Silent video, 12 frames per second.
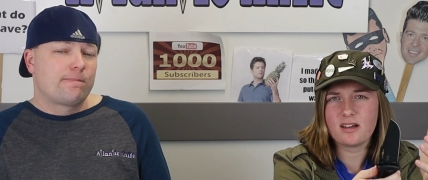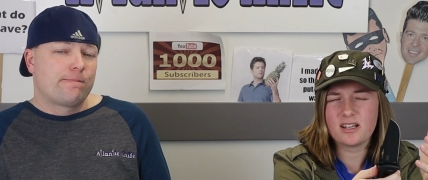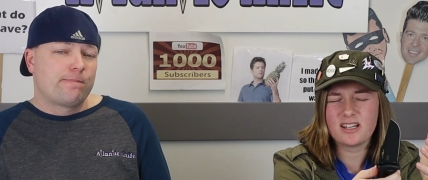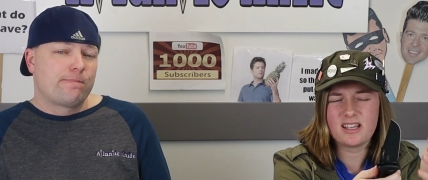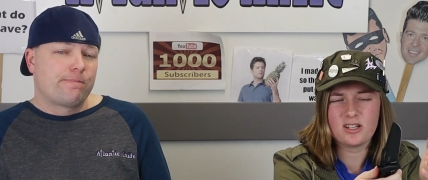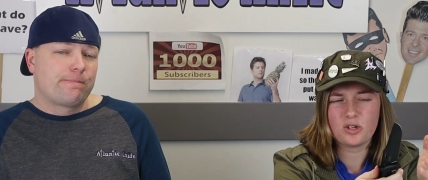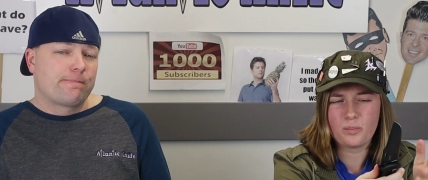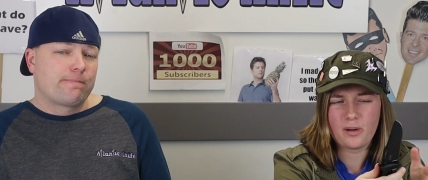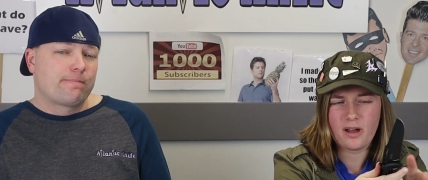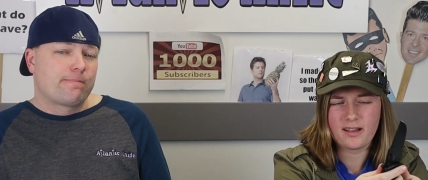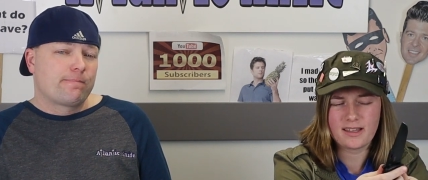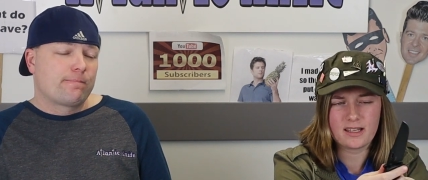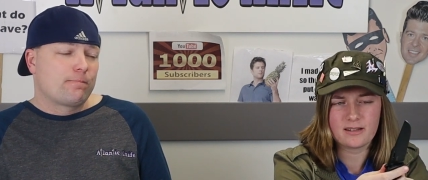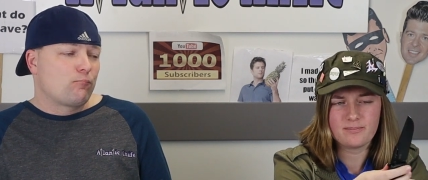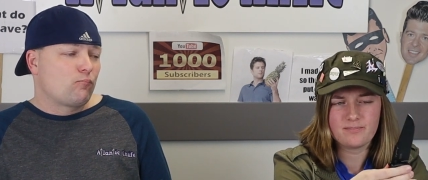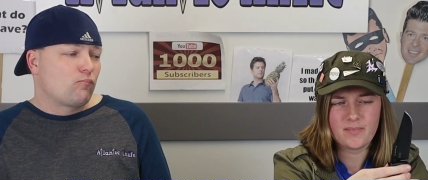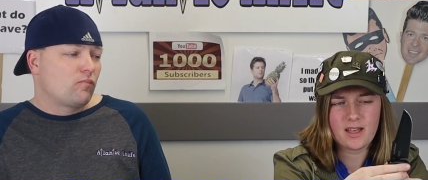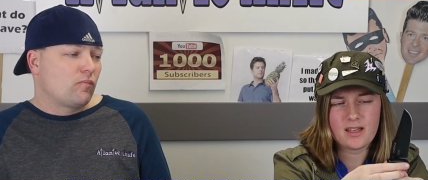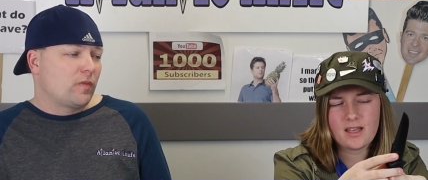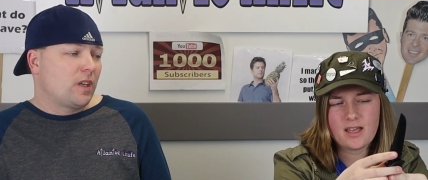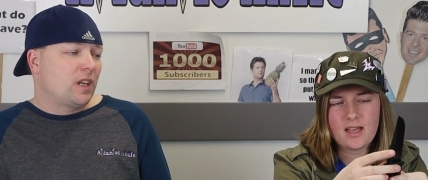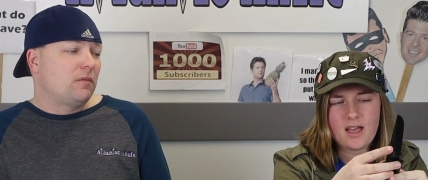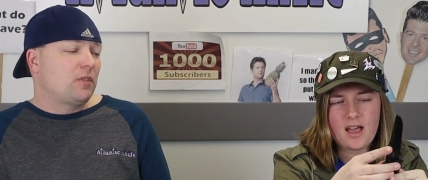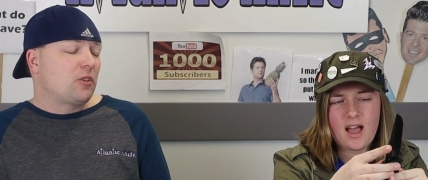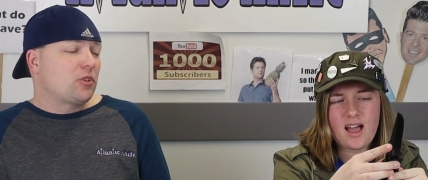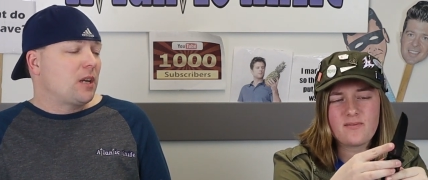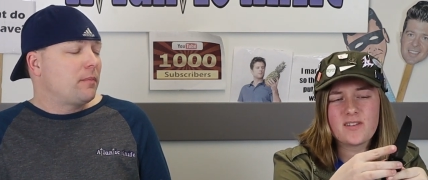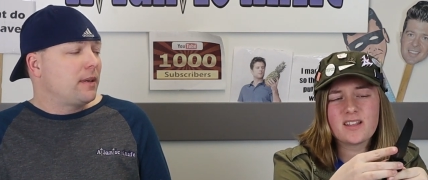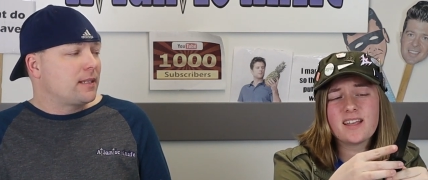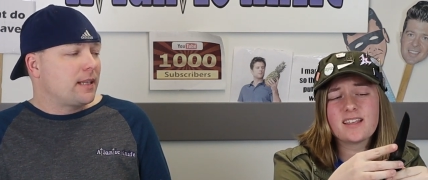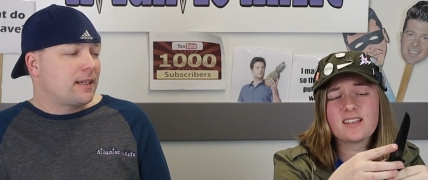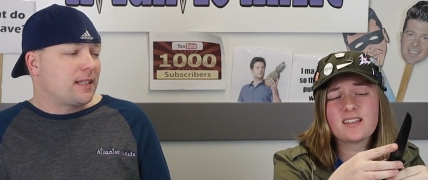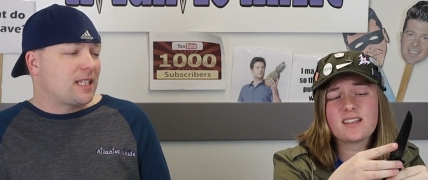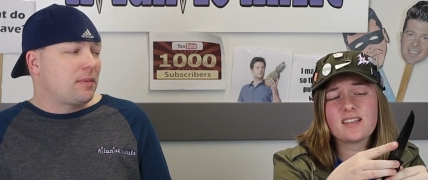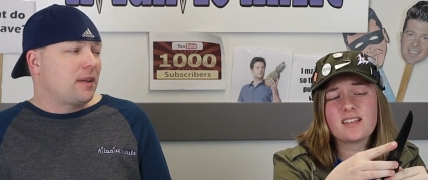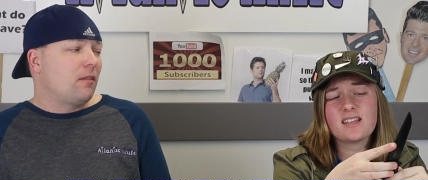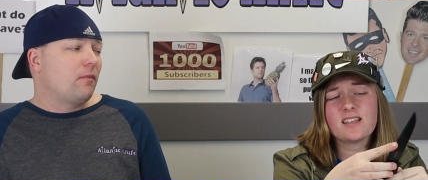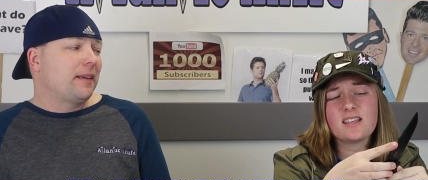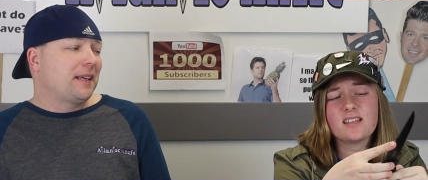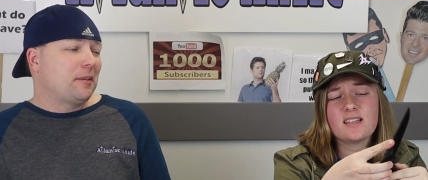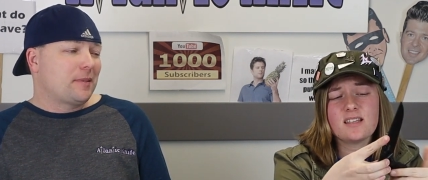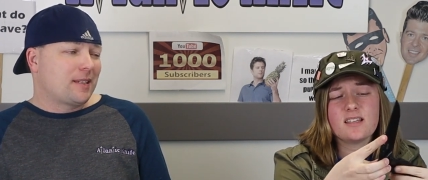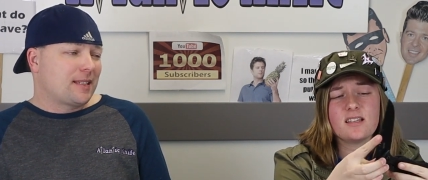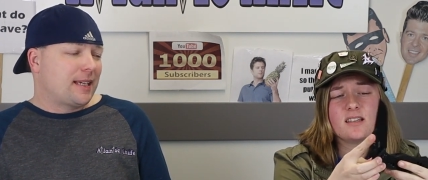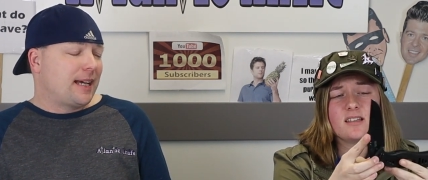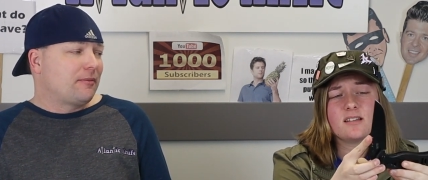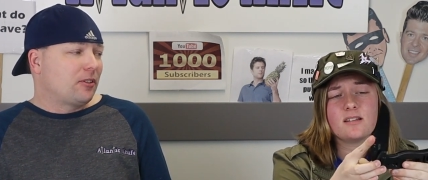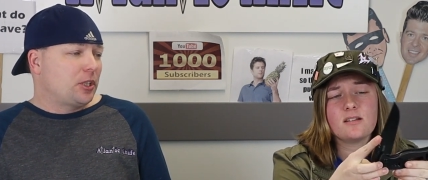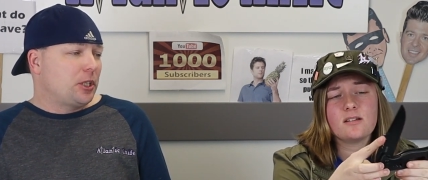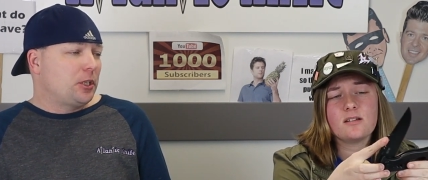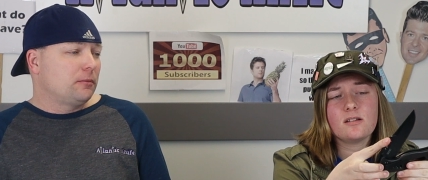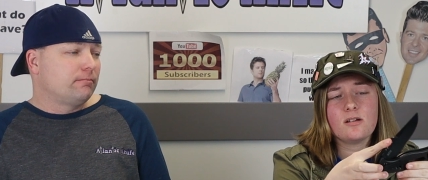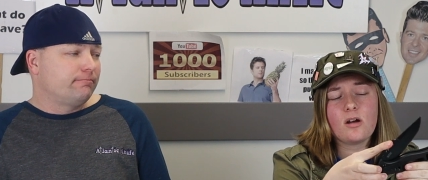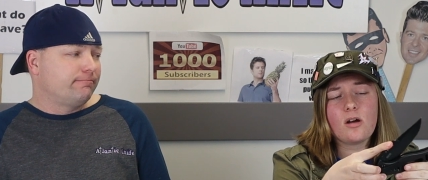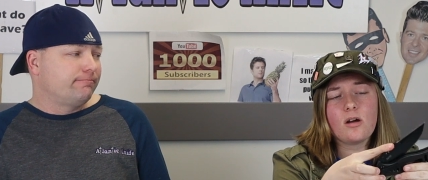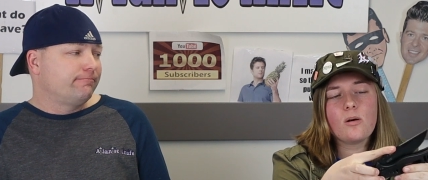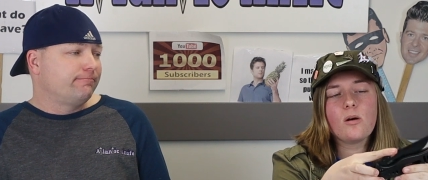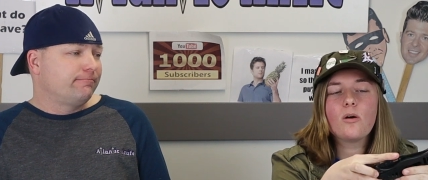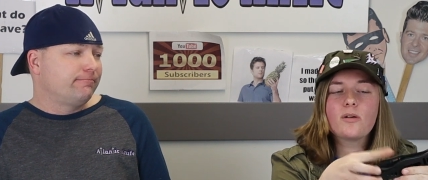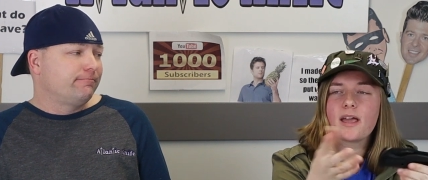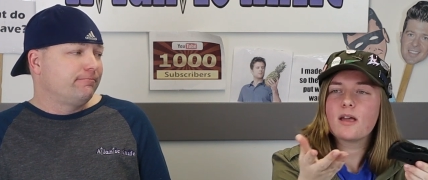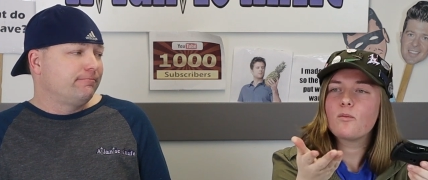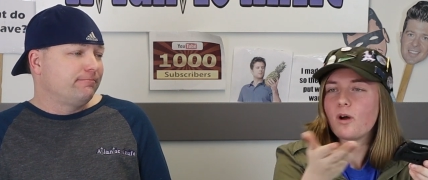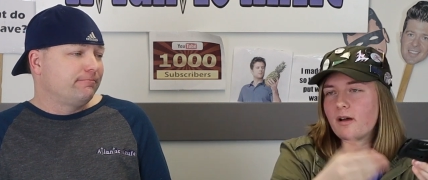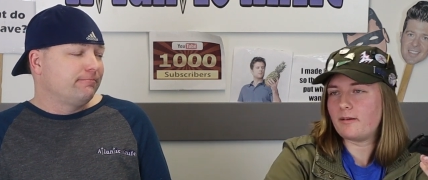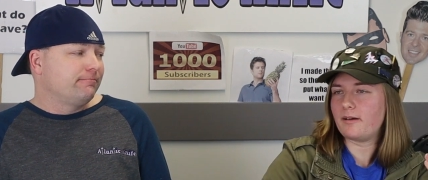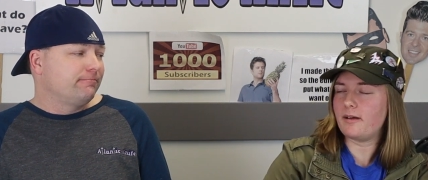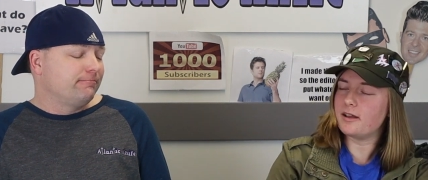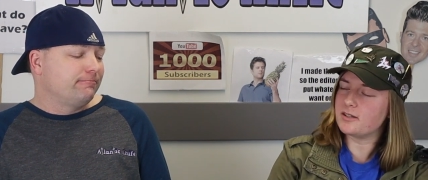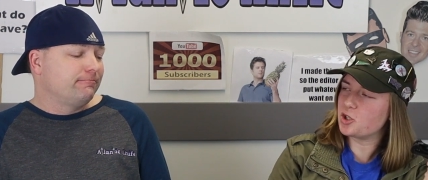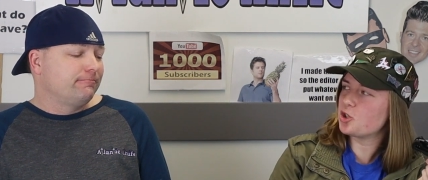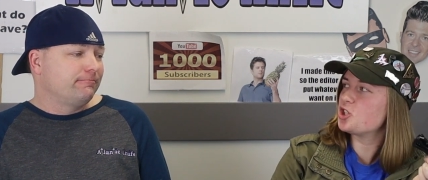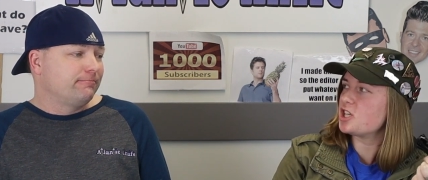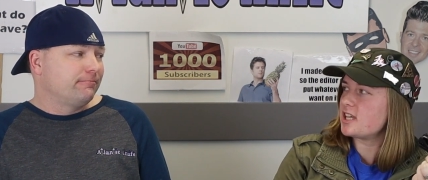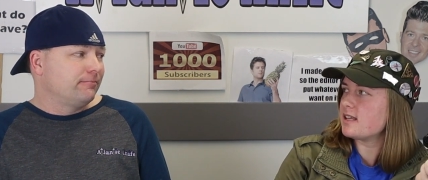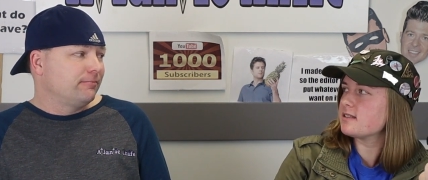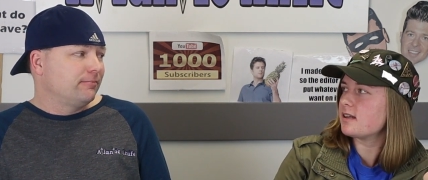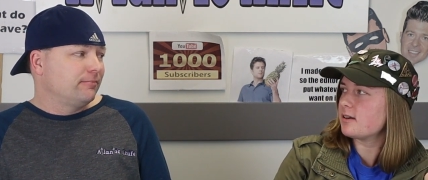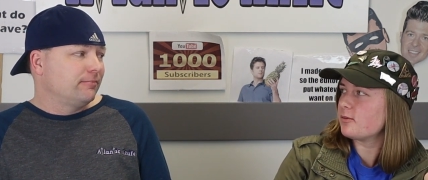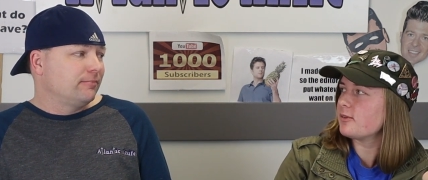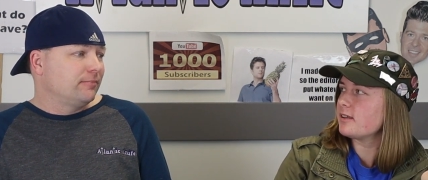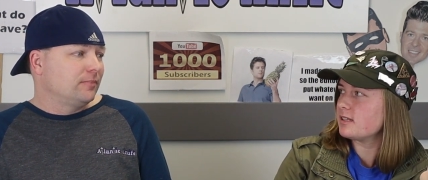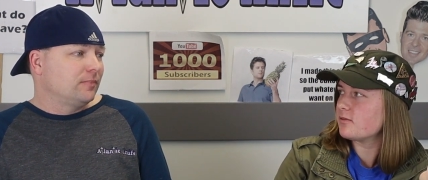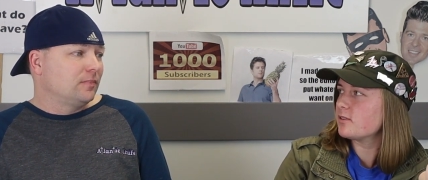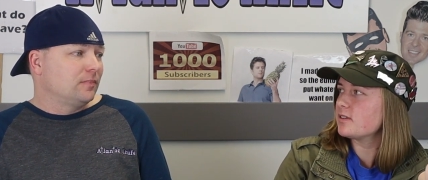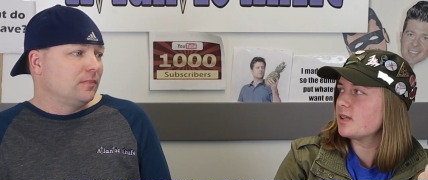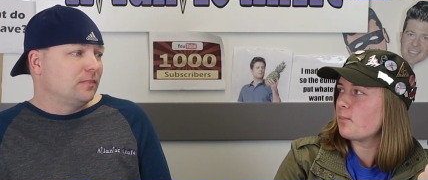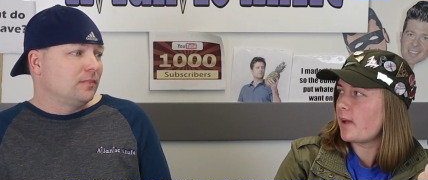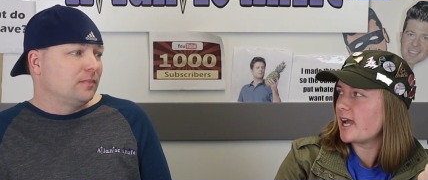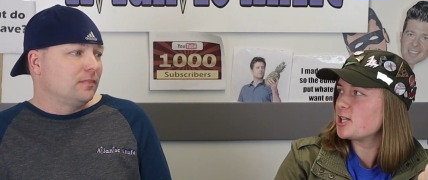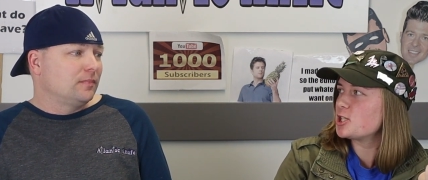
Speaker 1: on, in your pocket.
Speaker 2: No, I'm not
Speaker 1: trying to be like, sexist, but I don't think it was designed for you. Okay, well, is your jeans any really different than my